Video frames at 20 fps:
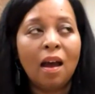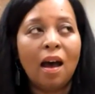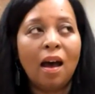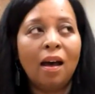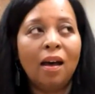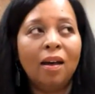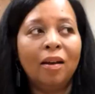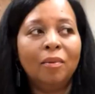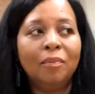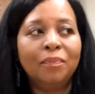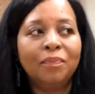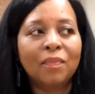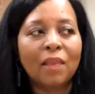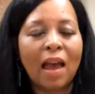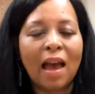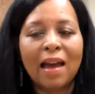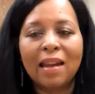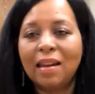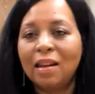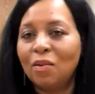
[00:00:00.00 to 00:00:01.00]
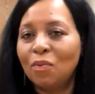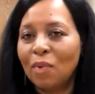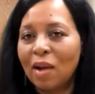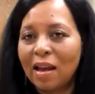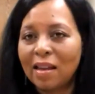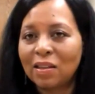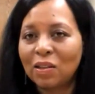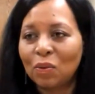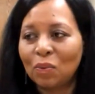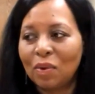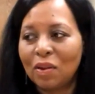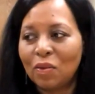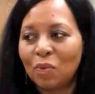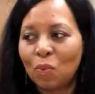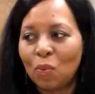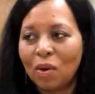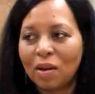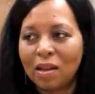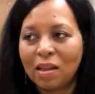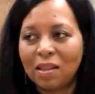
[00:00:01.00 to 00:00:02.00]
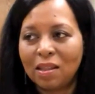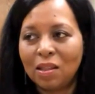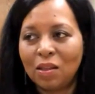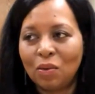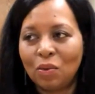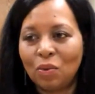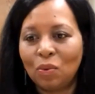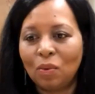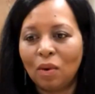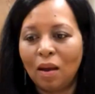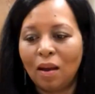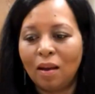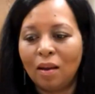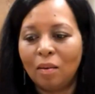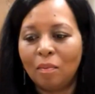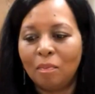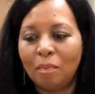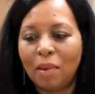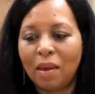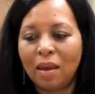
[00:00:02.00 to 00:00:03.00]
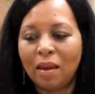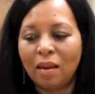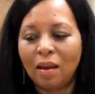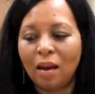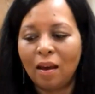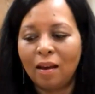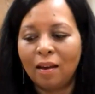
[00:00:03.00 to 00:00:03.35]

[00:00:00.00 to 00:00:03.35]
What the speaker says: I didn't wrestle with wanting to be